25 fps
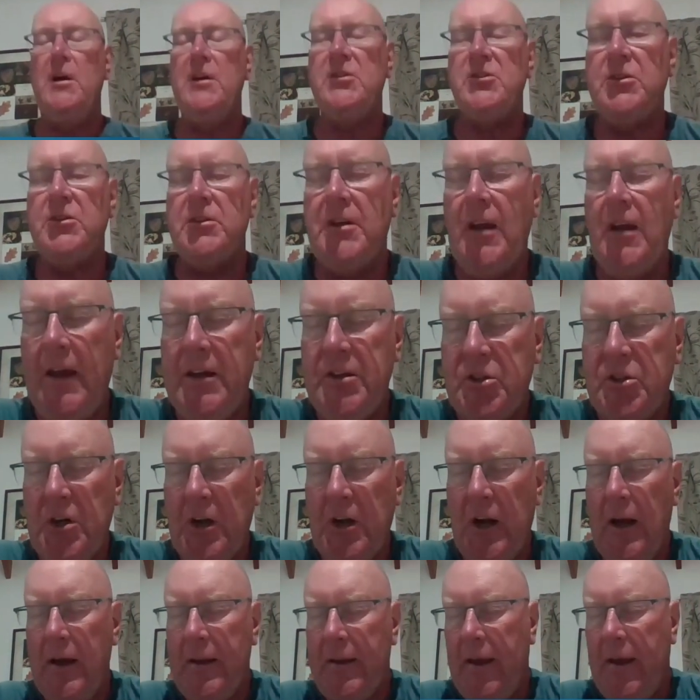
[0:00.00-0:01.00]

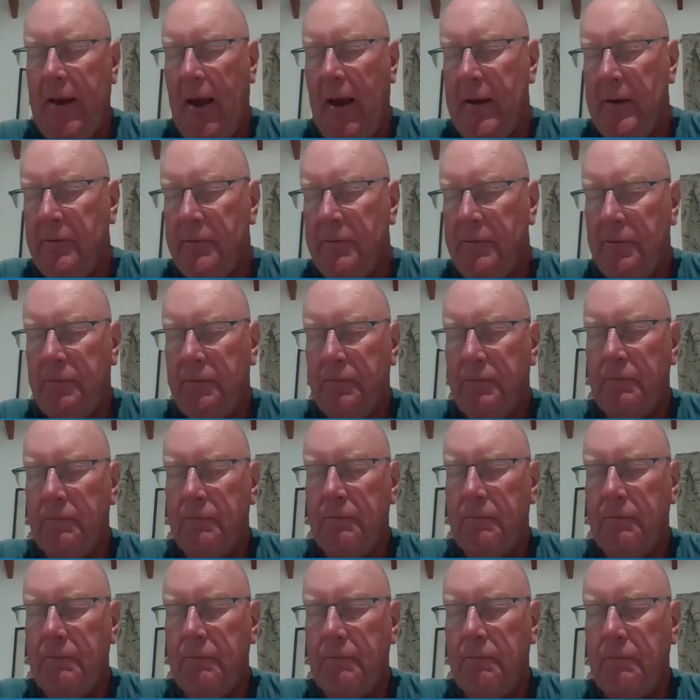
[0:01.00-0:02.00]
presentation I gave
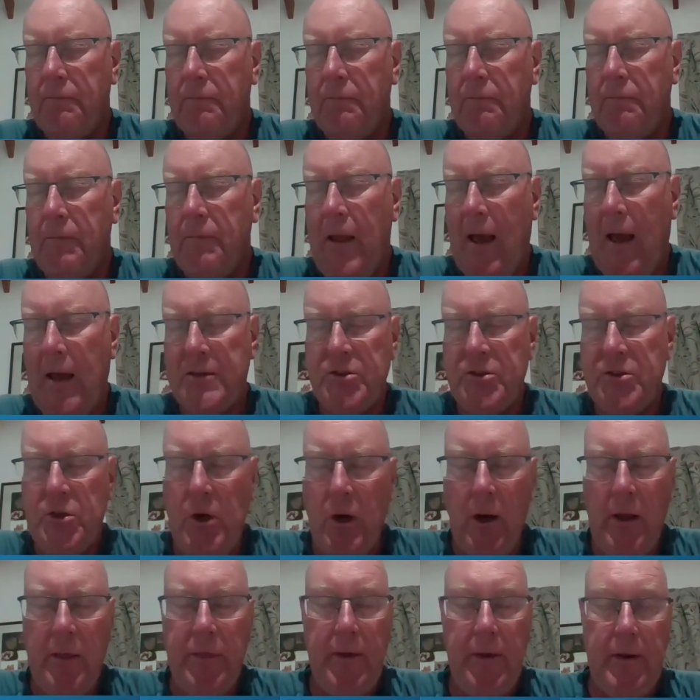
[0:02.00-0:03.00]
last
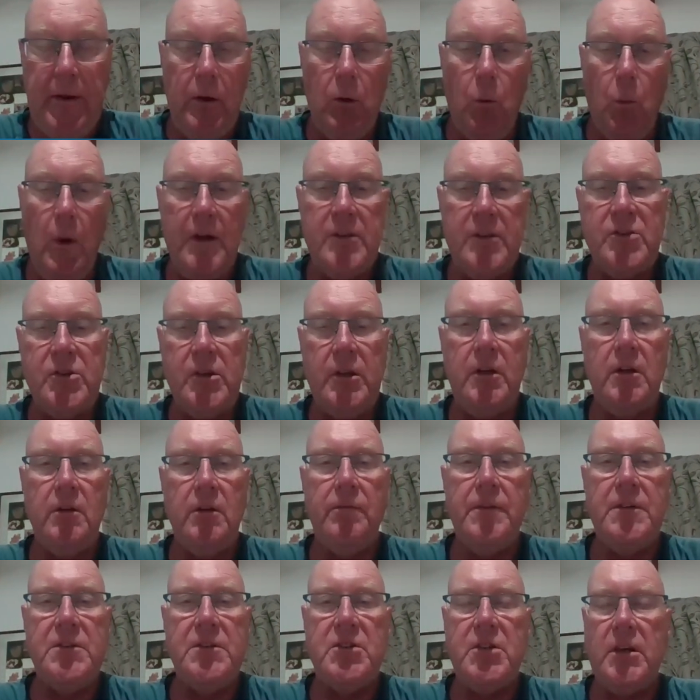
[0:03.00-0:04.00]
year, I think it was, at a
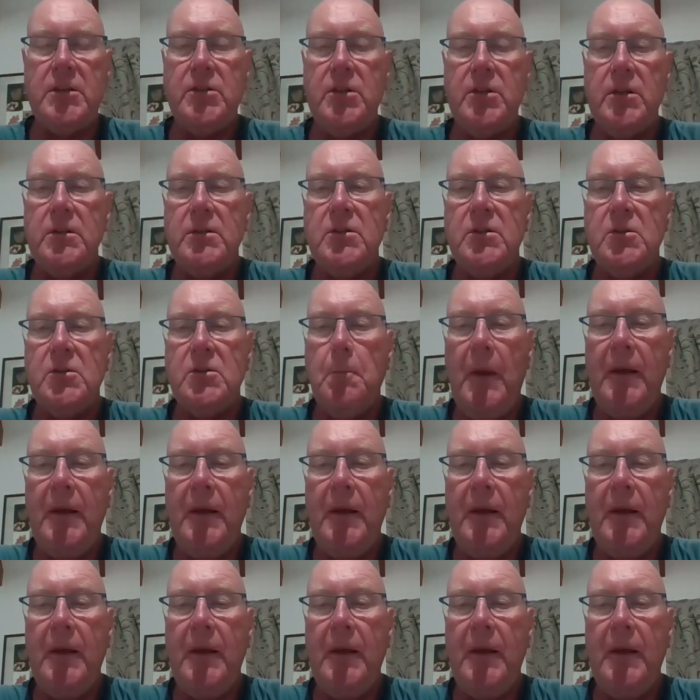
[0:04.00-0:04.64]
physicians